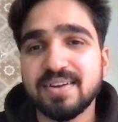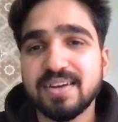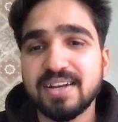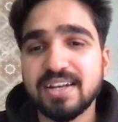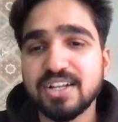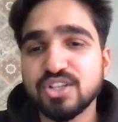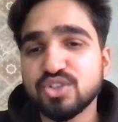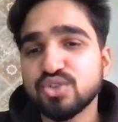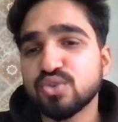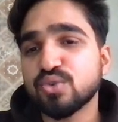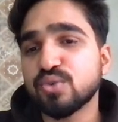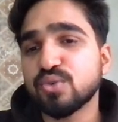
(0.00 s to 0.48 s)

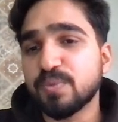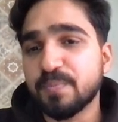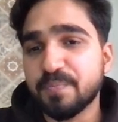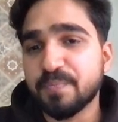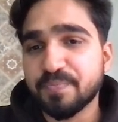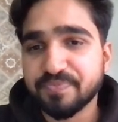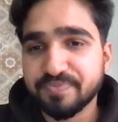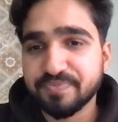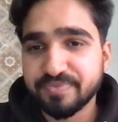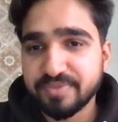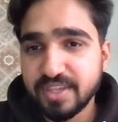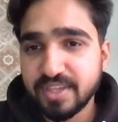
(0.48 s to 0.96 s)
Let's go.
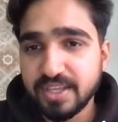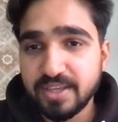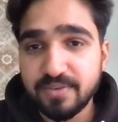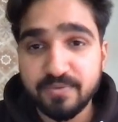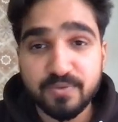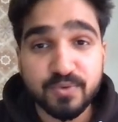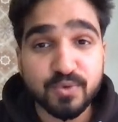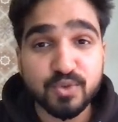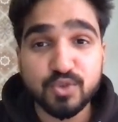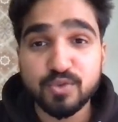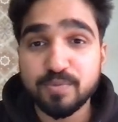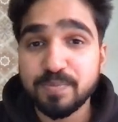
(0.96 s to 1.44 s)
If
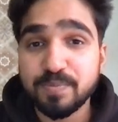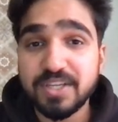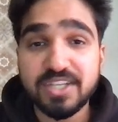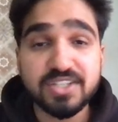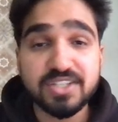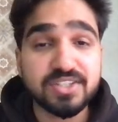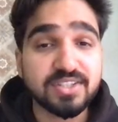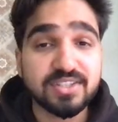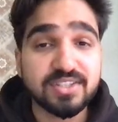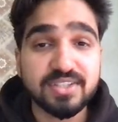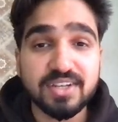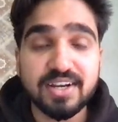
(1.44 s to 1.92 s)
your
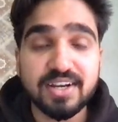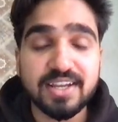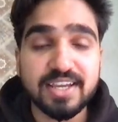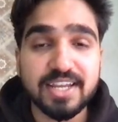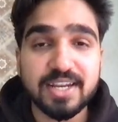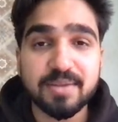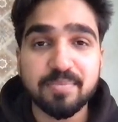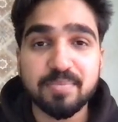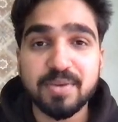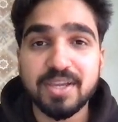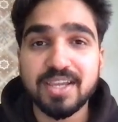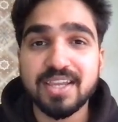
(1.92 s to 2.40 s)
speech isn't
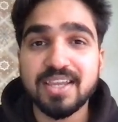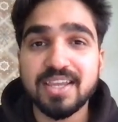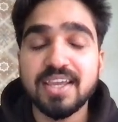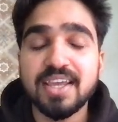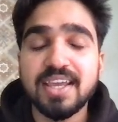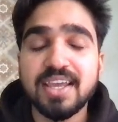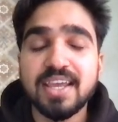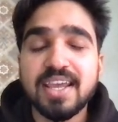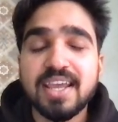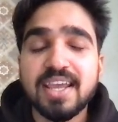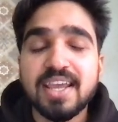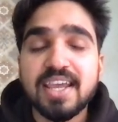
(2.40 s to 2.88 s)
gripping,
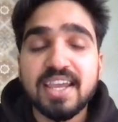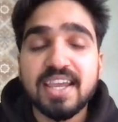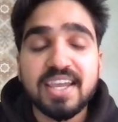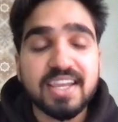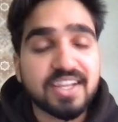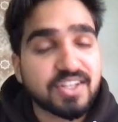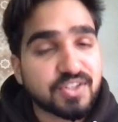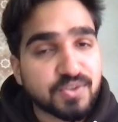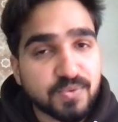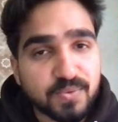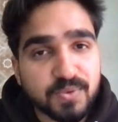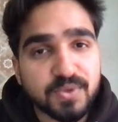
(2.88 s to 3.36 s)

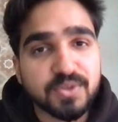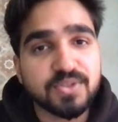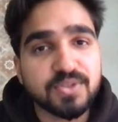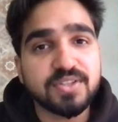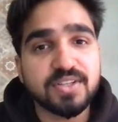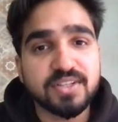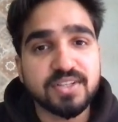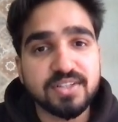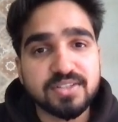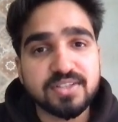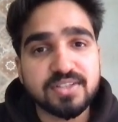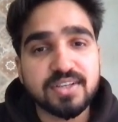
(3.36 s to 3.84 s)
it's worse
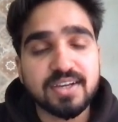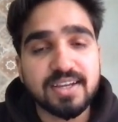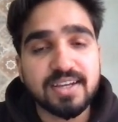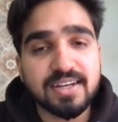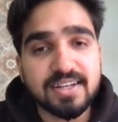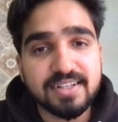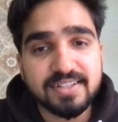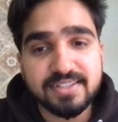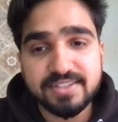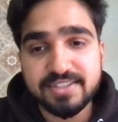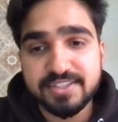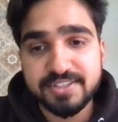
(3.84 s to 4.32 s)
than
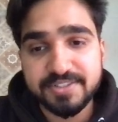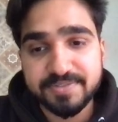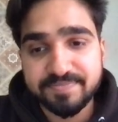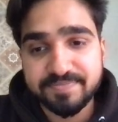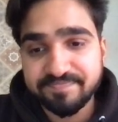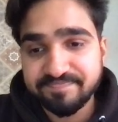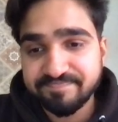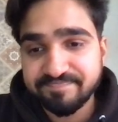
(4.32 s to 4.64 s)
silence.